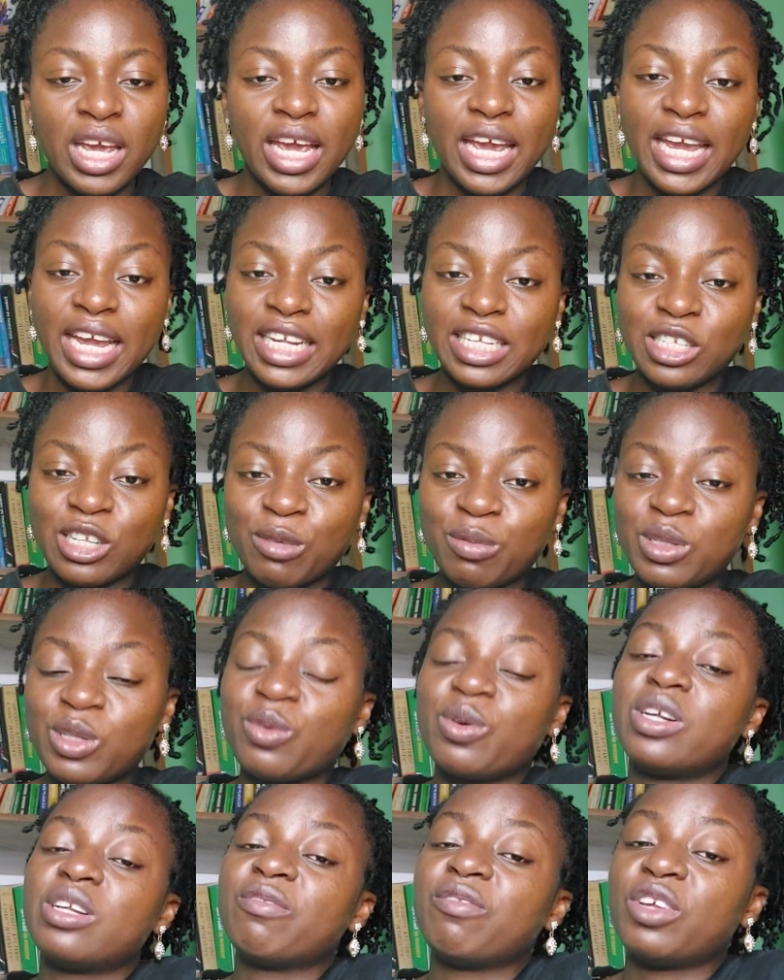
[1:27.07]
In
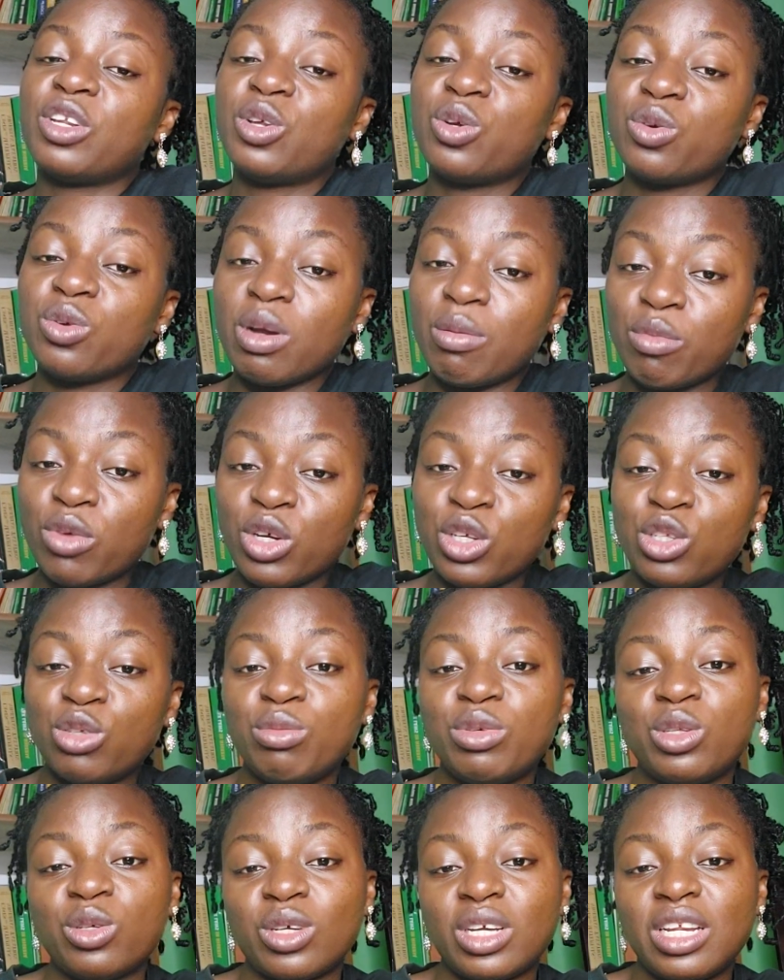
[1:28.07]
subsequent video, I'm going to
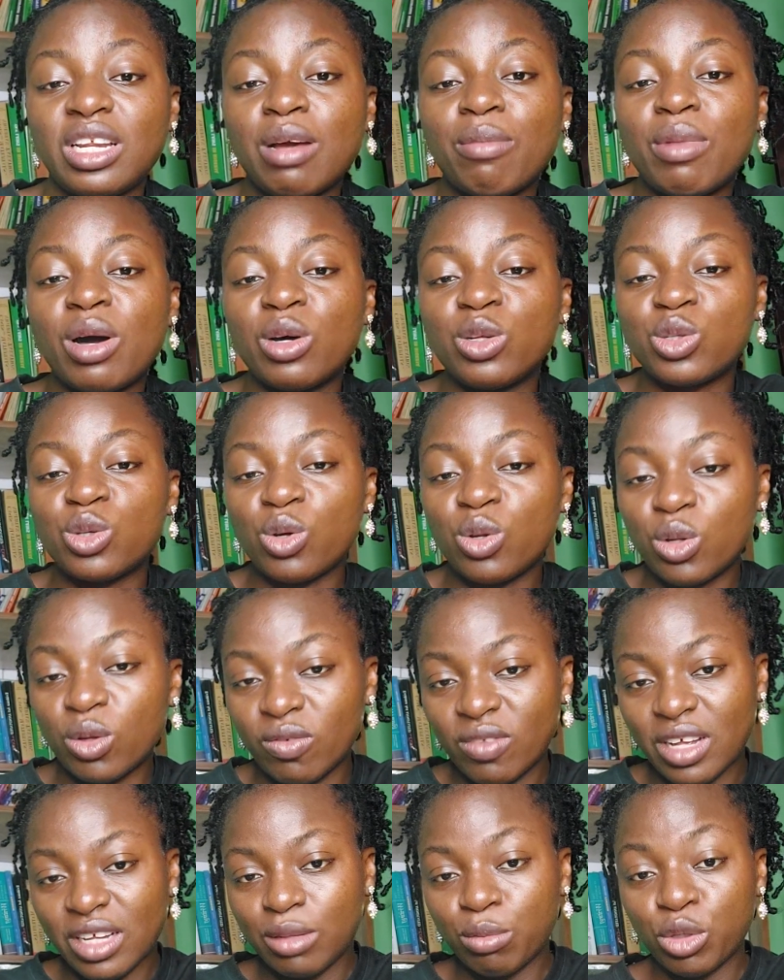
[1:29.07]
be talking about all
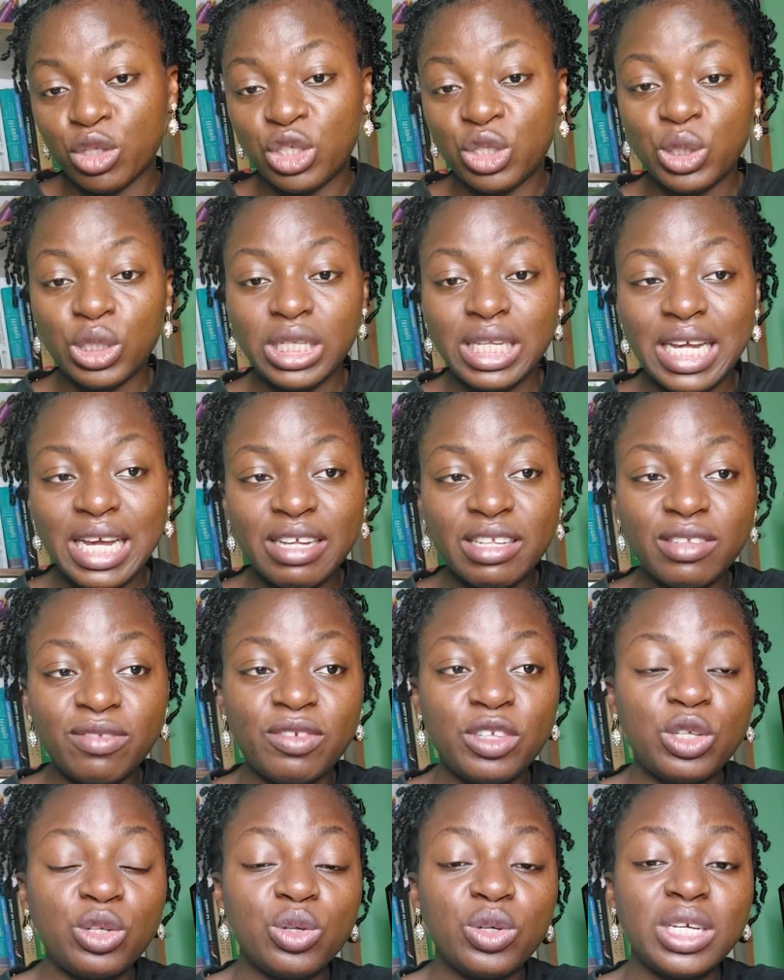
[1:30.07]
of that, but today's
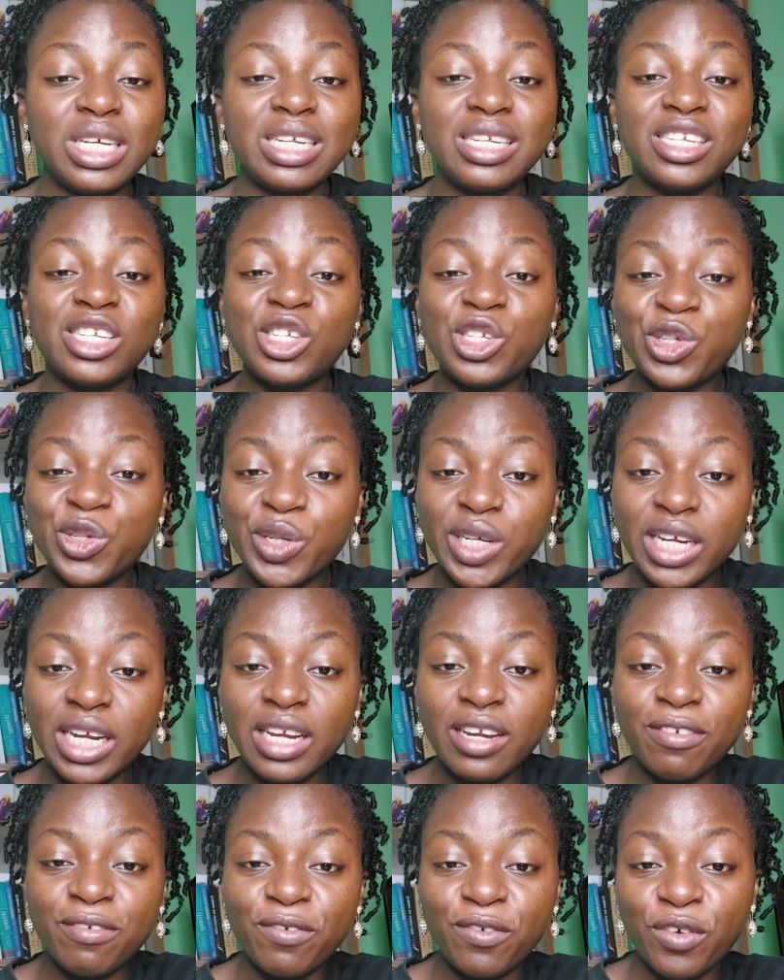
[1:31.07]
video is
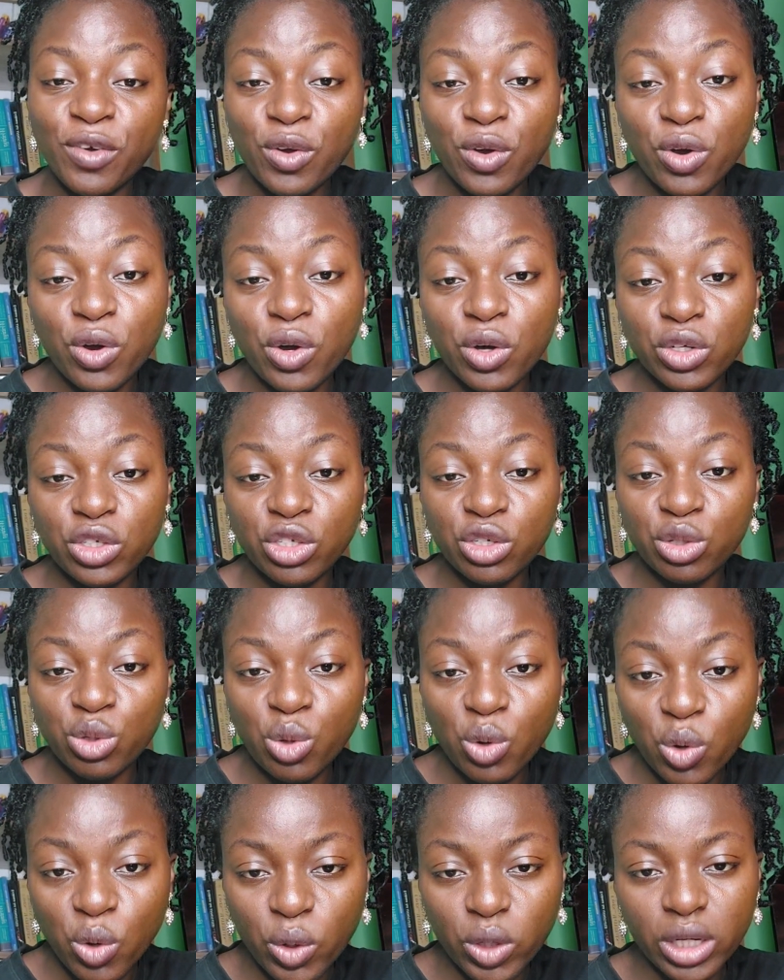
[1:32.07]
strictly focused
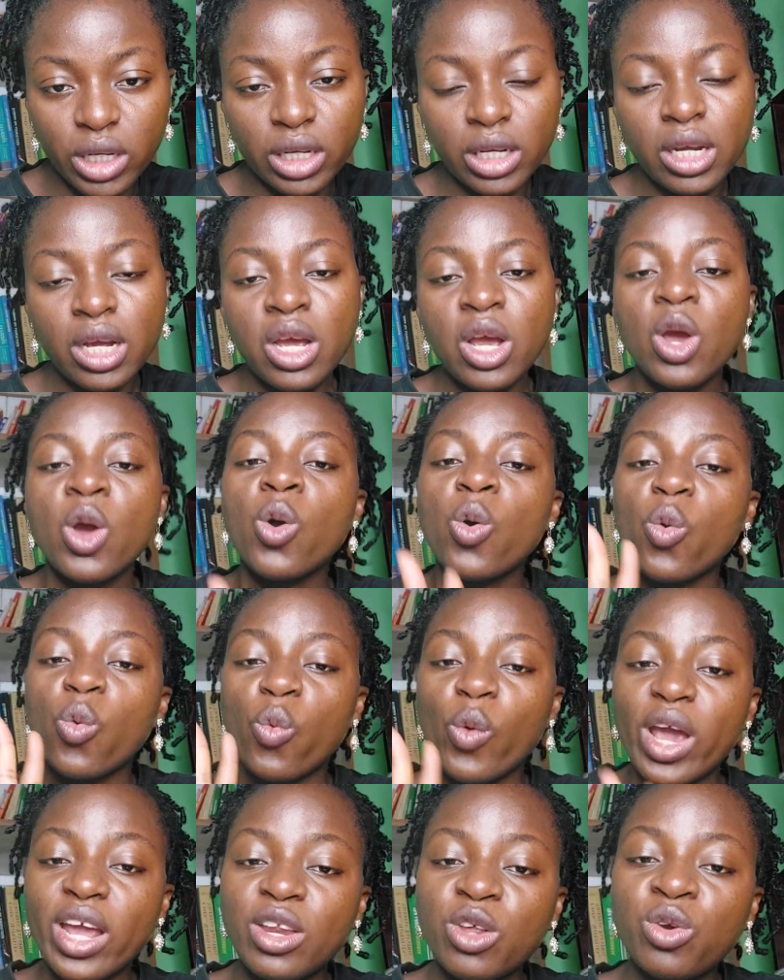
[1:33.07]
on
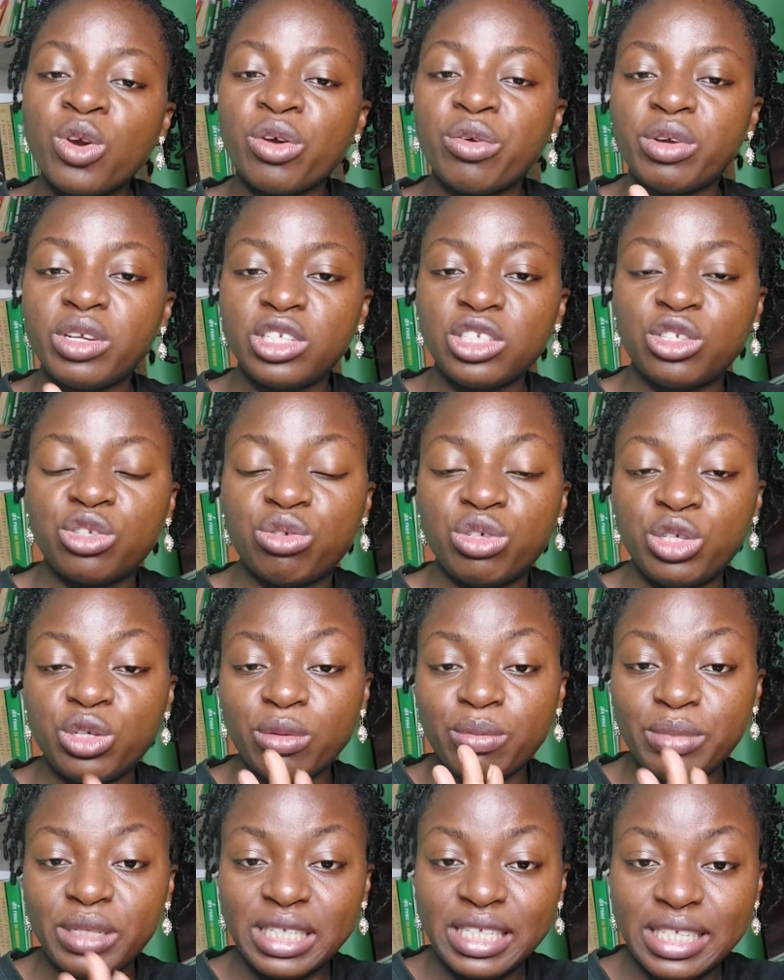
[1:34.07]
when you are registering your
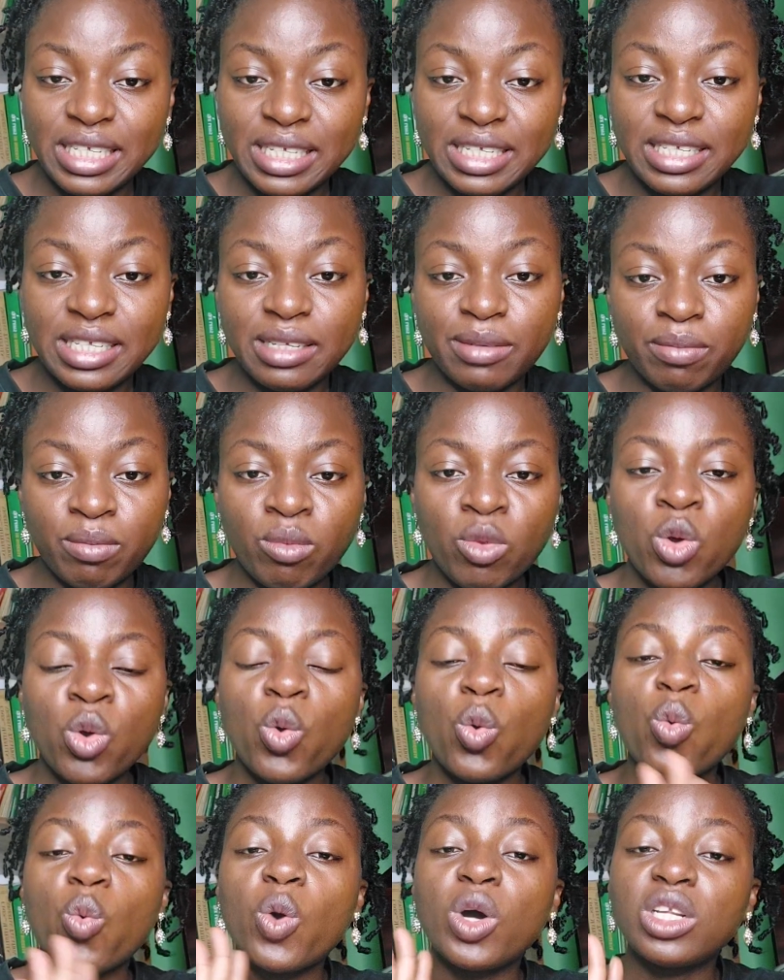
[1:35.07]
business name.
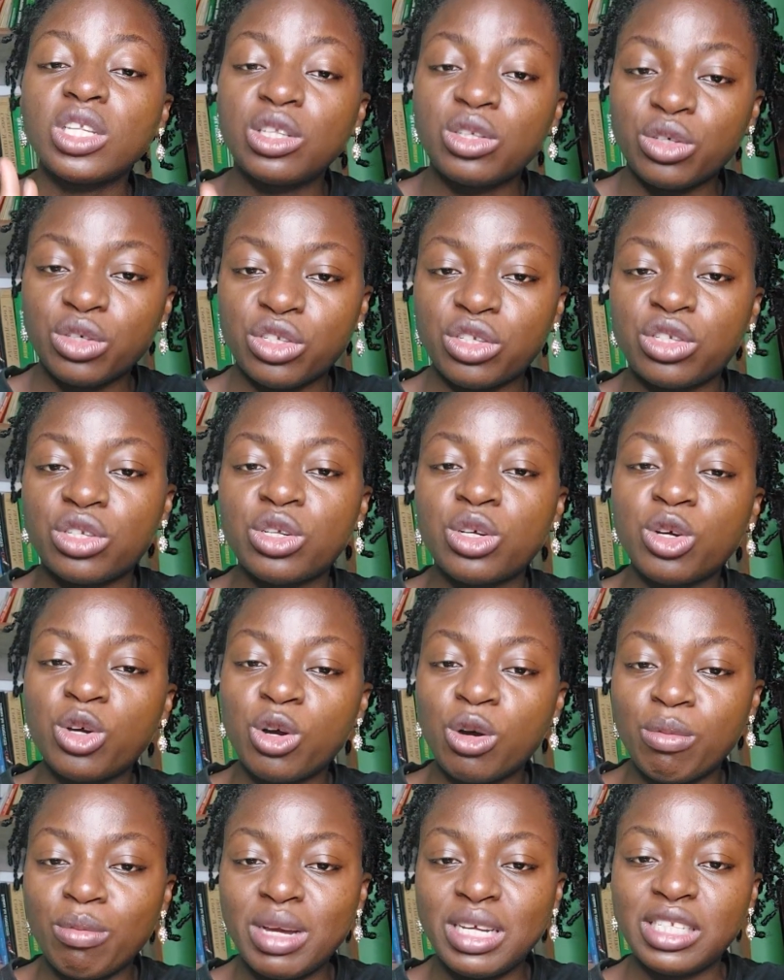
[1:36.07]
What does
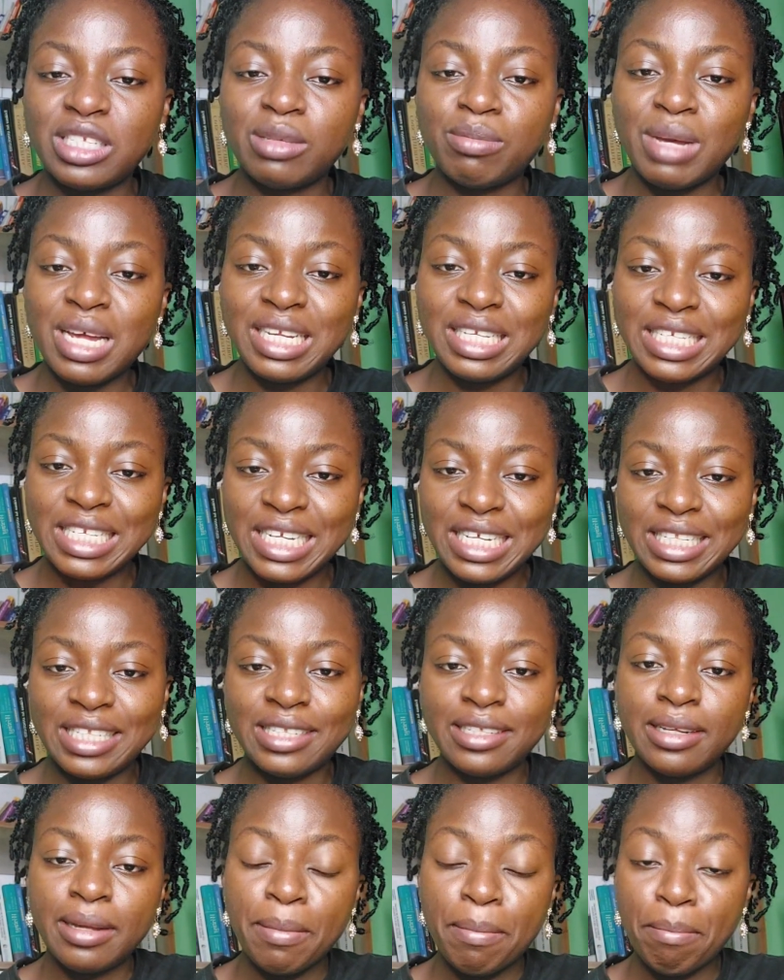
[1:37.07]
commencement
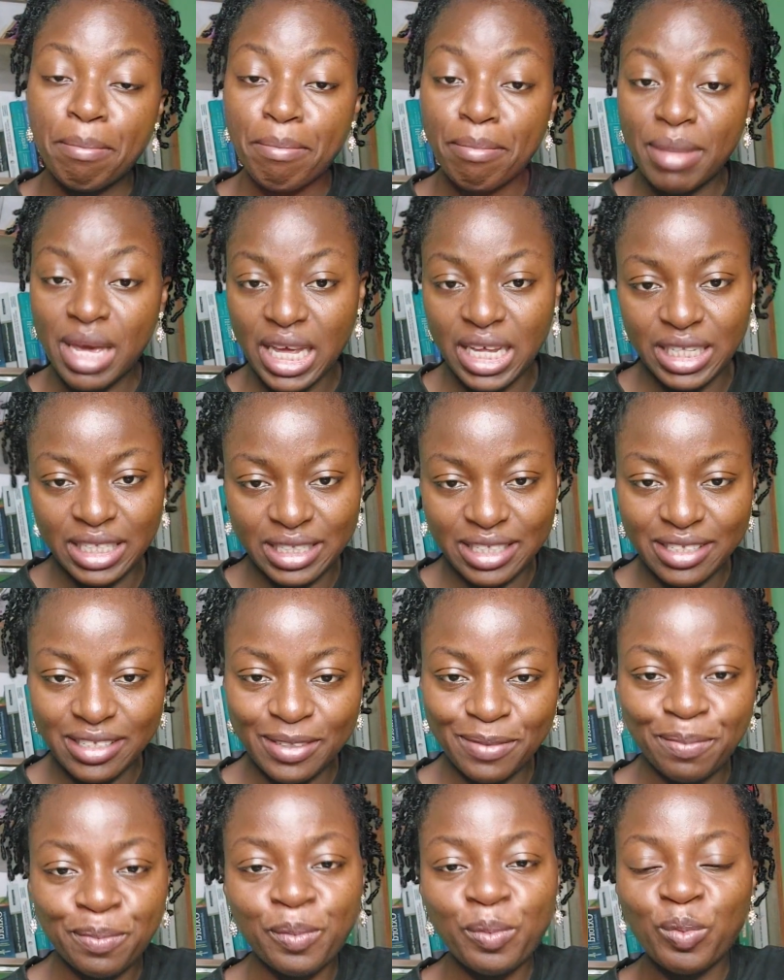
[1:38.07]
date means?
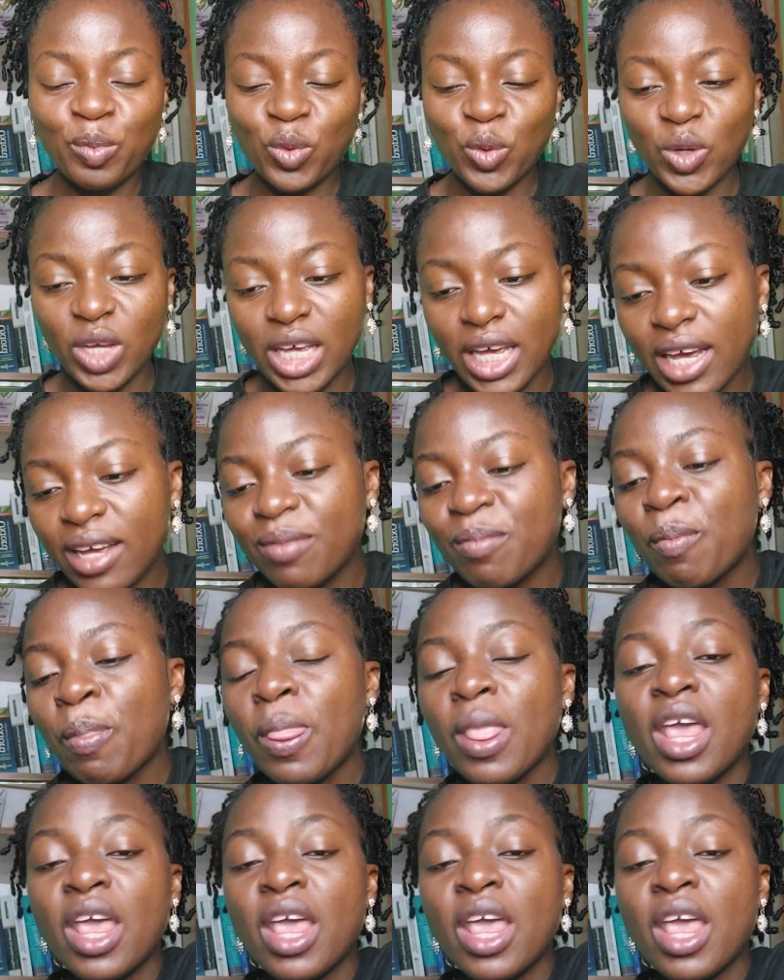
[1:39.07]
Okay,